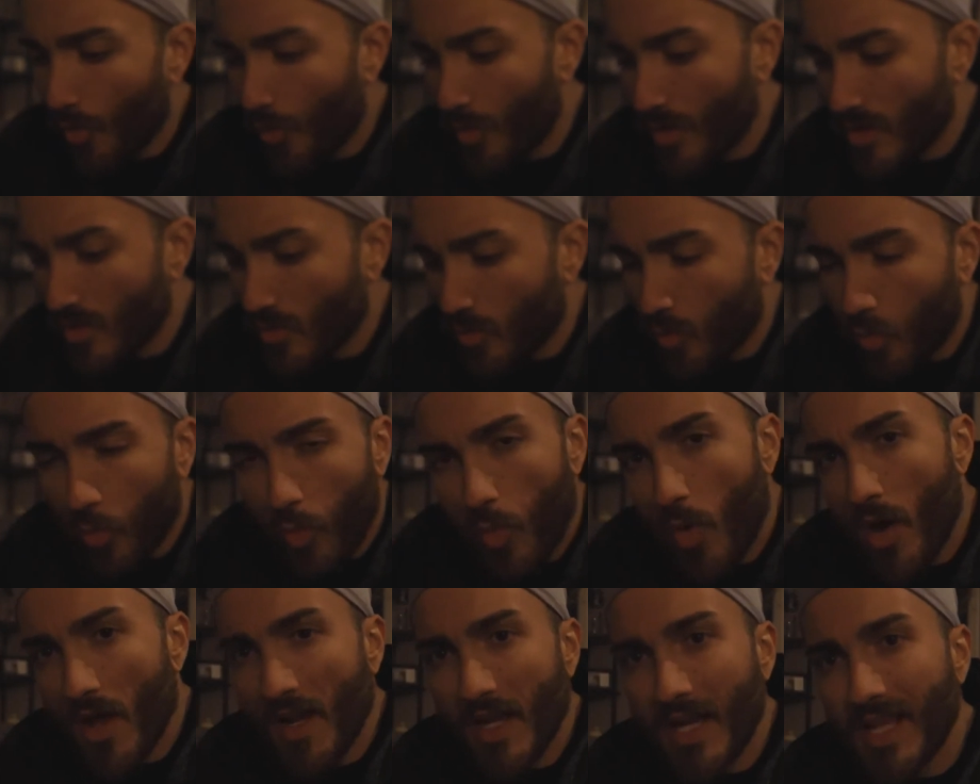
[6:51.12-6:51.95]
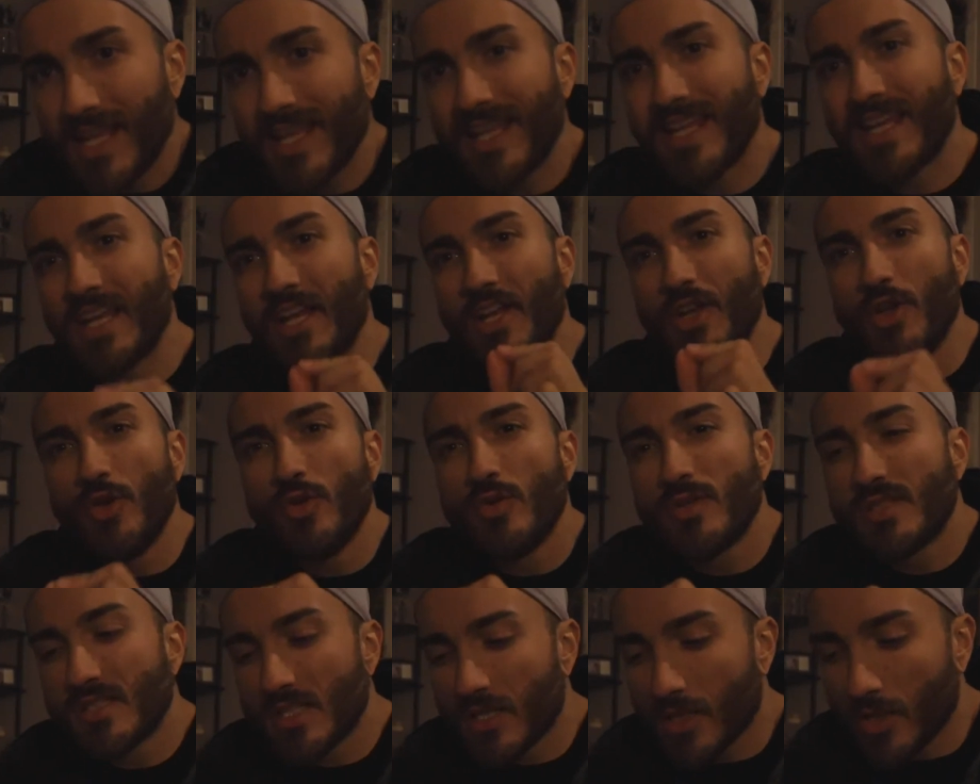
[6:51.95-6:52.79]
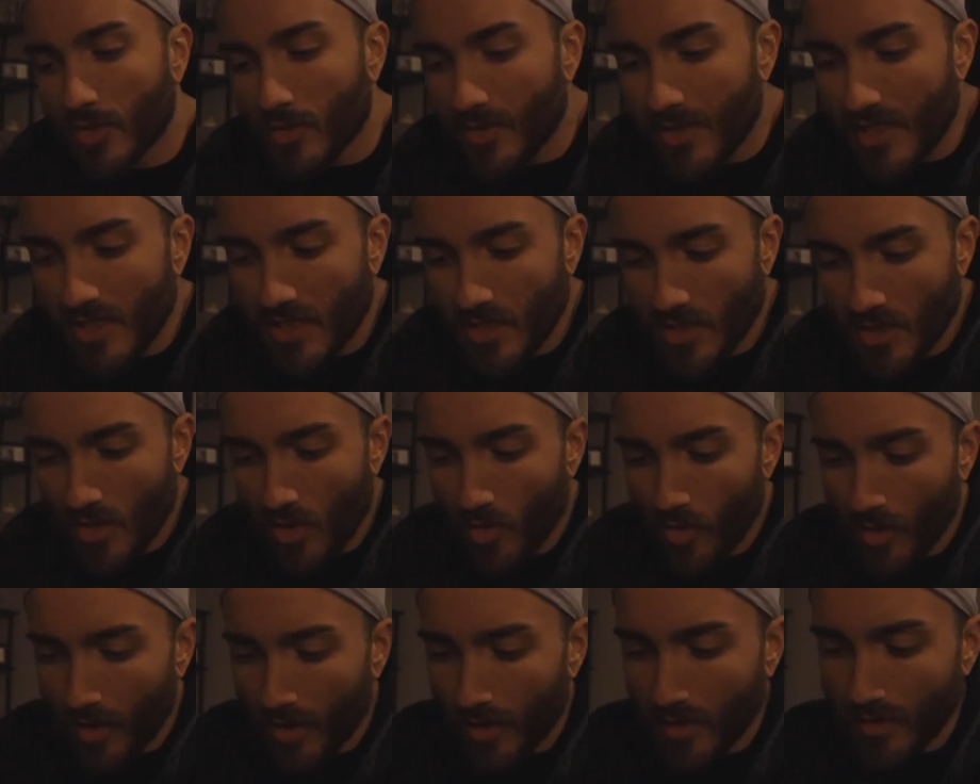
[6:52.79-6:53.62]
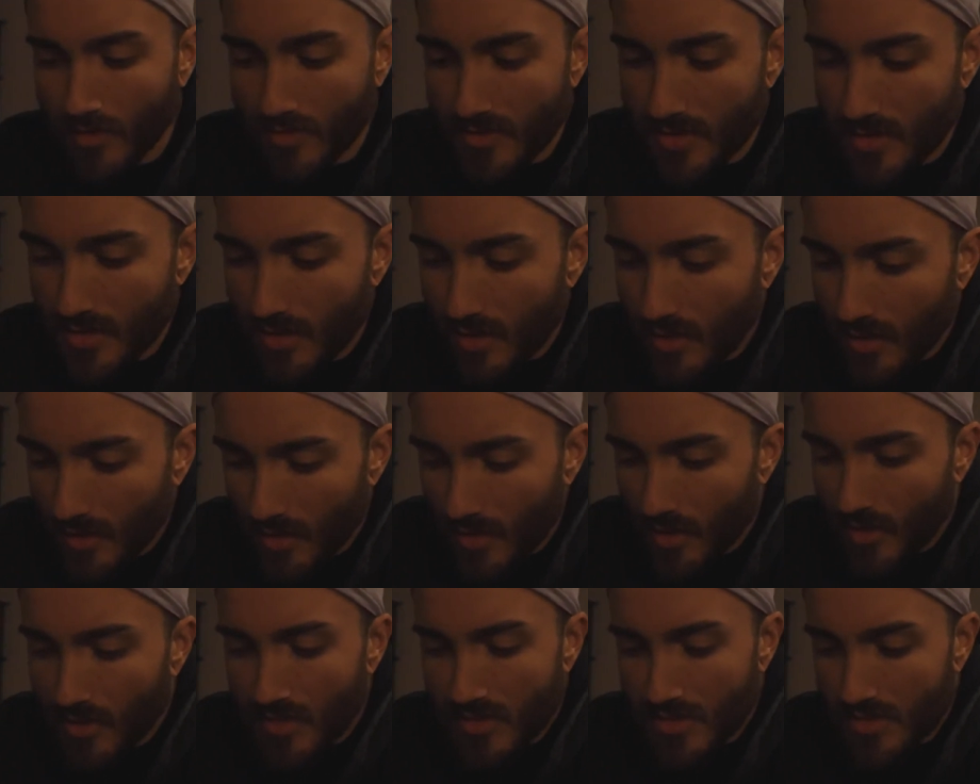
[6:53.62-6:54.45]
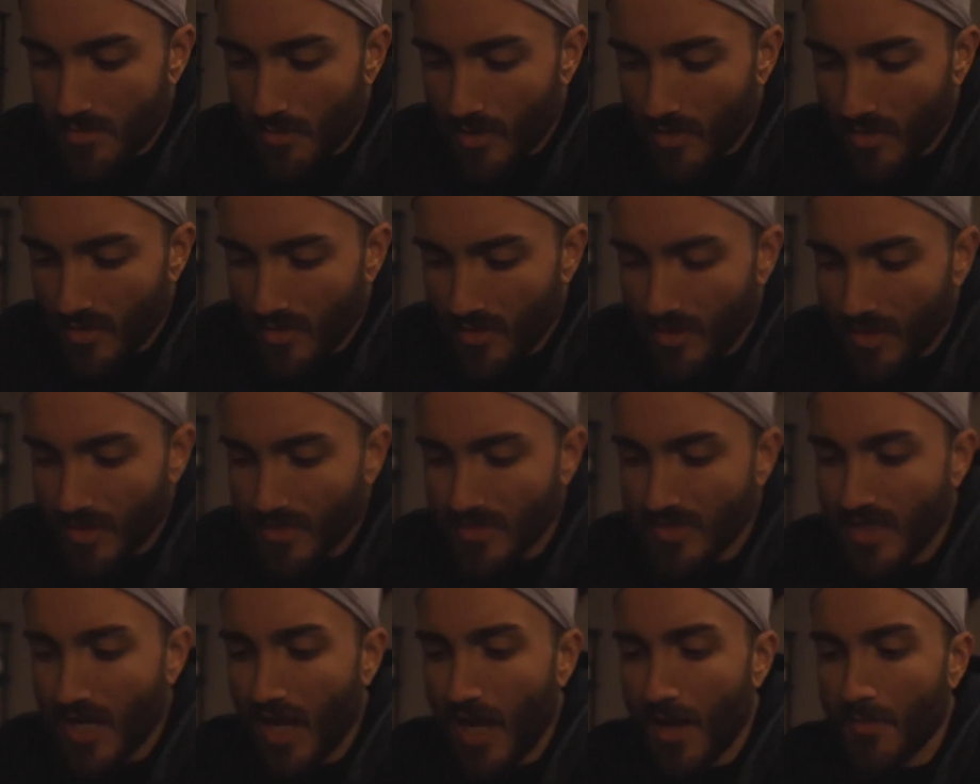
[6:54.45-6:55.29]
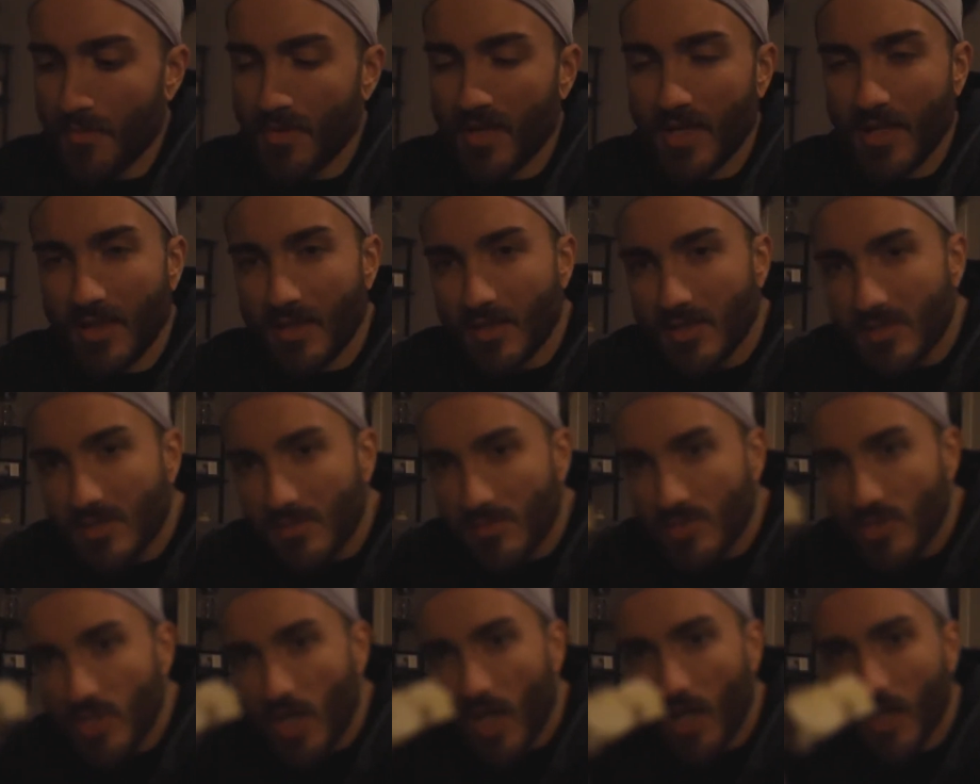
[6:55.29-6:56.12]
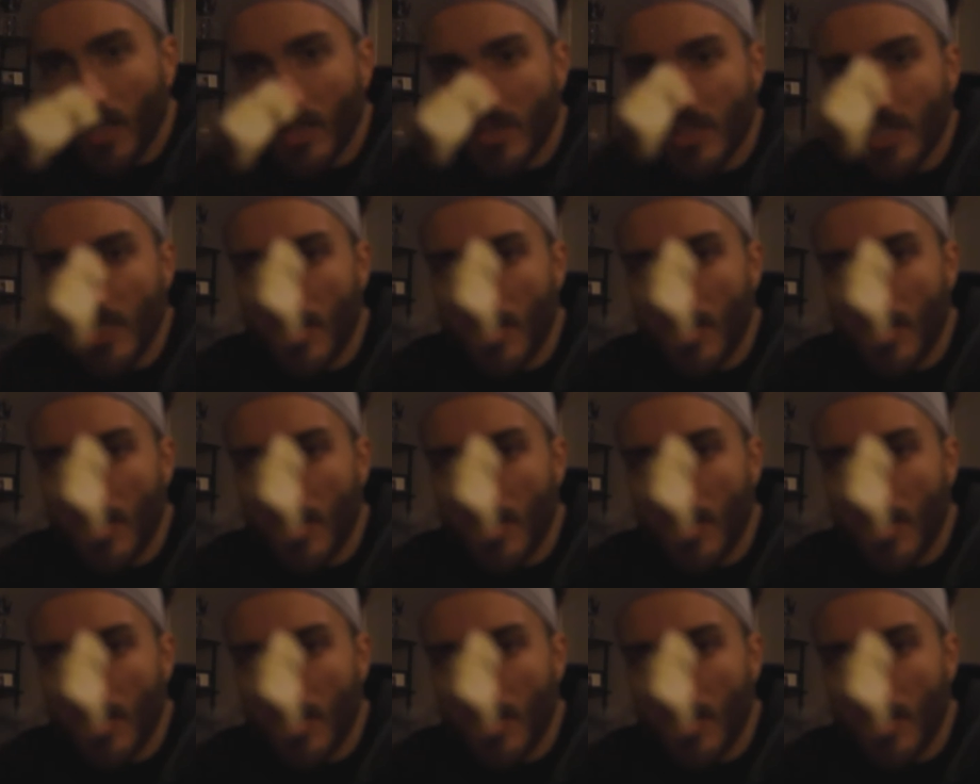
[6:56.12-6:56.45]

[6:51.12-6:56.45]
with 1 Noosa Greek yogurt smothered on top, and there's some chocolate